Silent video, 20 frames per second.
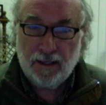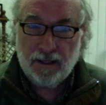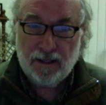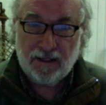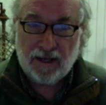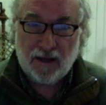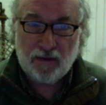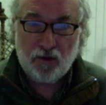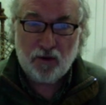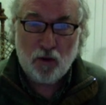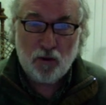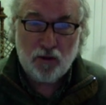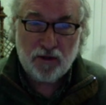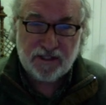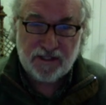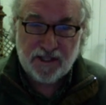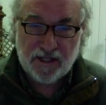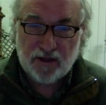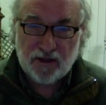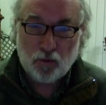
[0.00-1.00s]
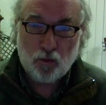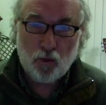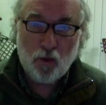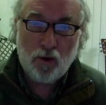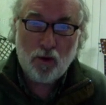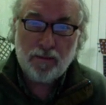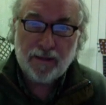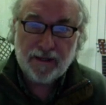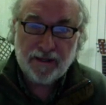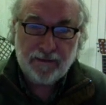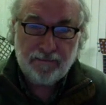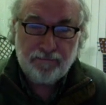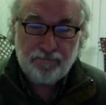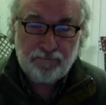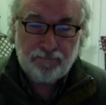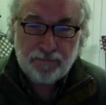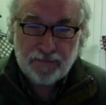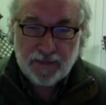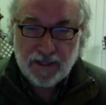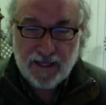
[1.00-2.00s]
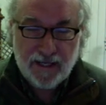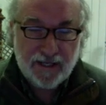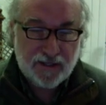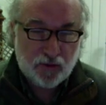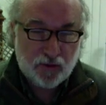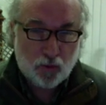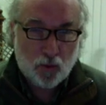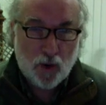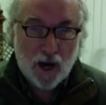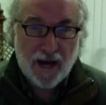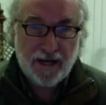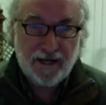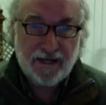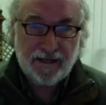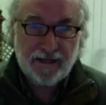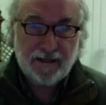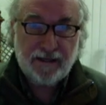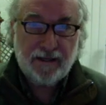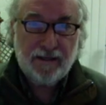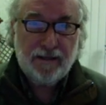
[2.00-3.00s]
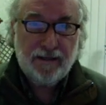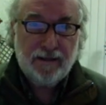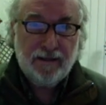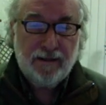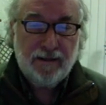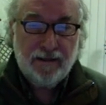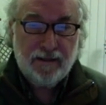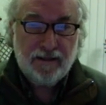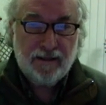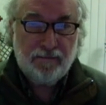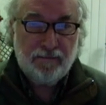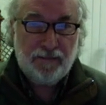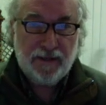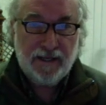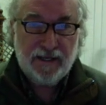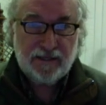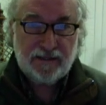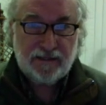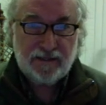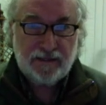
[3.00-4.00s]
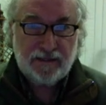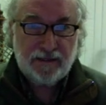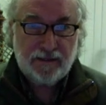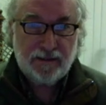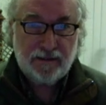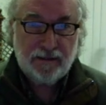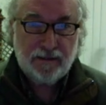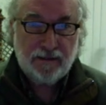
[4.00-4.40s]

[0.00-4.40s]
Now notice that the woman is riding the beast.